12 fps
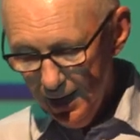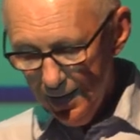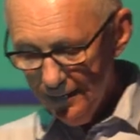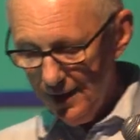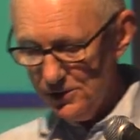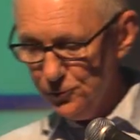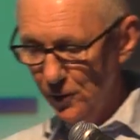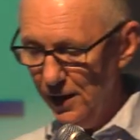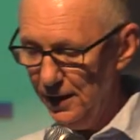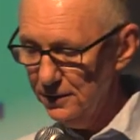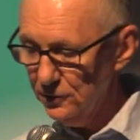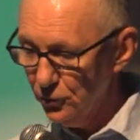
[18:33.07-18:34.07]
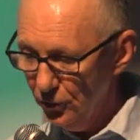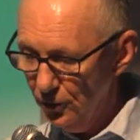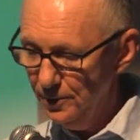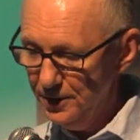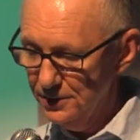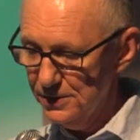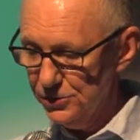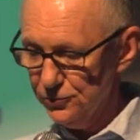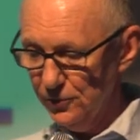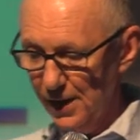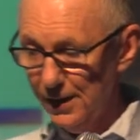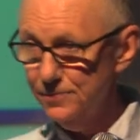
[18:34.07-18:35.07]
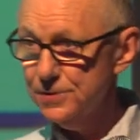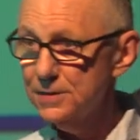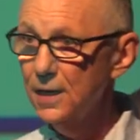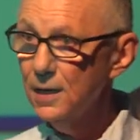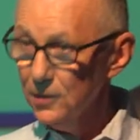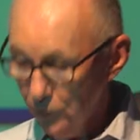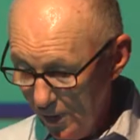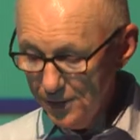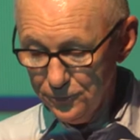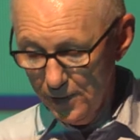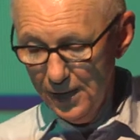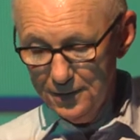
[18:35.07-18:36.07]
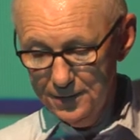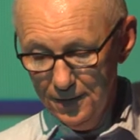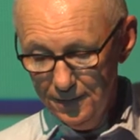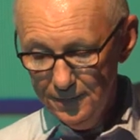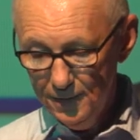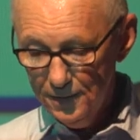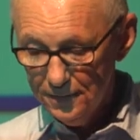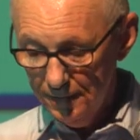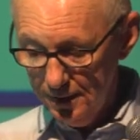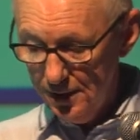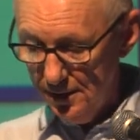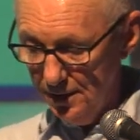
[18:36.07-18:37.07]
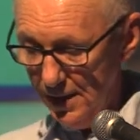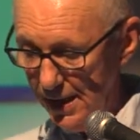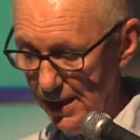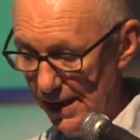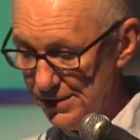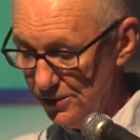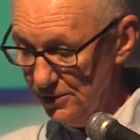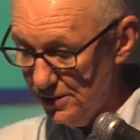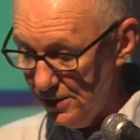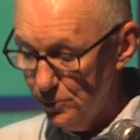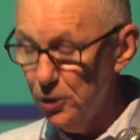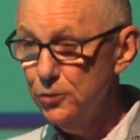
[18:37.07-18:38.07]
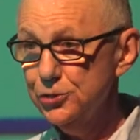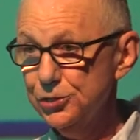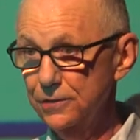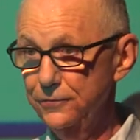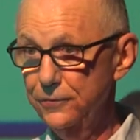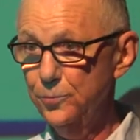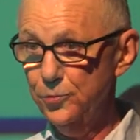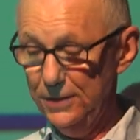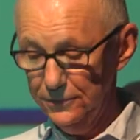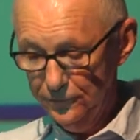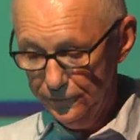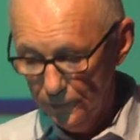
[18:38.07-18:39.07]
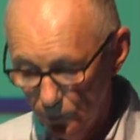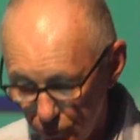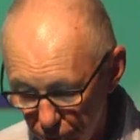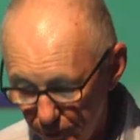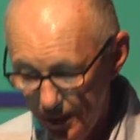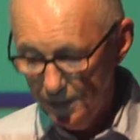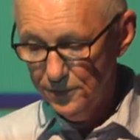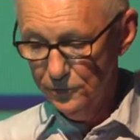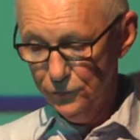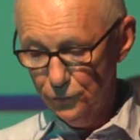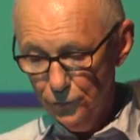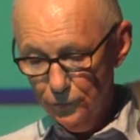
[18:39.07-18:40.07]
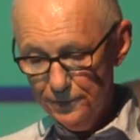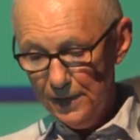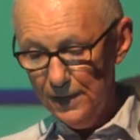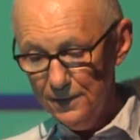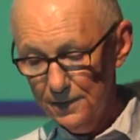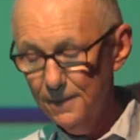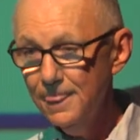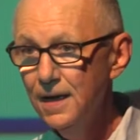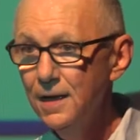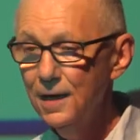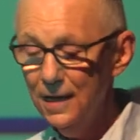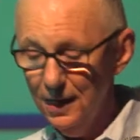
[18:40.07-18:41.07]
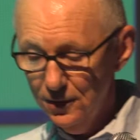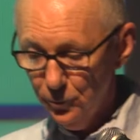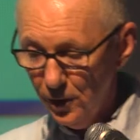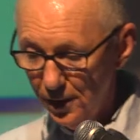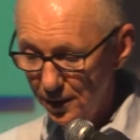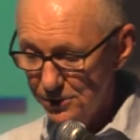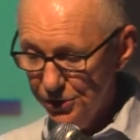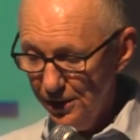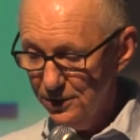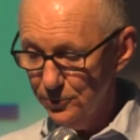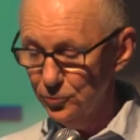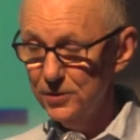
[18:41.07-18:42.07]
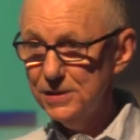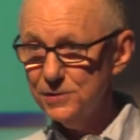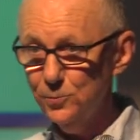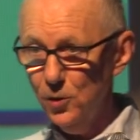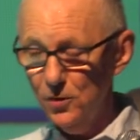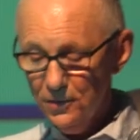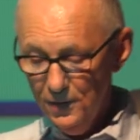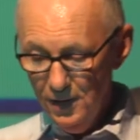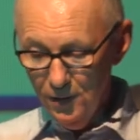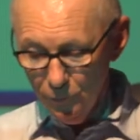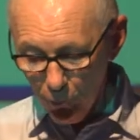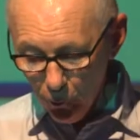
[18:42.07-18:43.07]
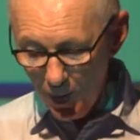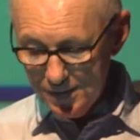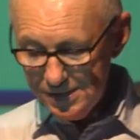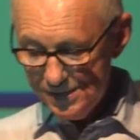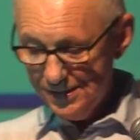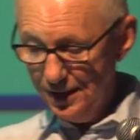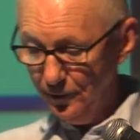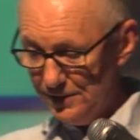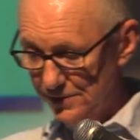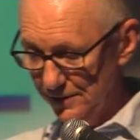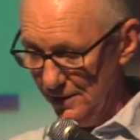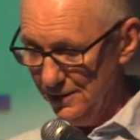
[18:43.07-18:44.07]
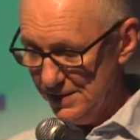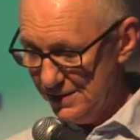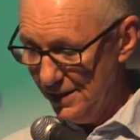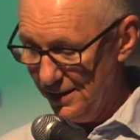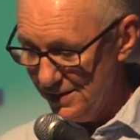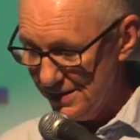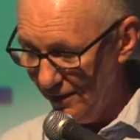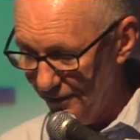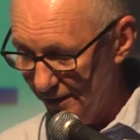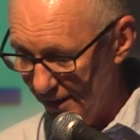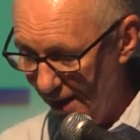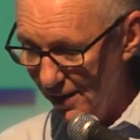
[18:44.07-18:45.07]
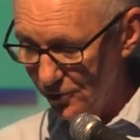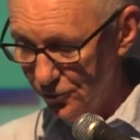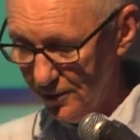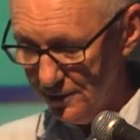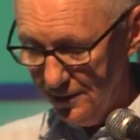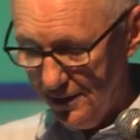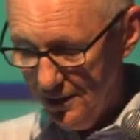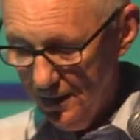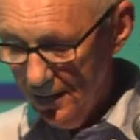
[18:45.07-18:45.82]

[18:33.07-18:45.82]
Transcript: And that's why Corbyn describes, quite rightly, I think, the EEA as a demotion for Britain from rulemaker to rule taker, and why Jacob Rees-Mogg, for once say, uh, saying something accurately,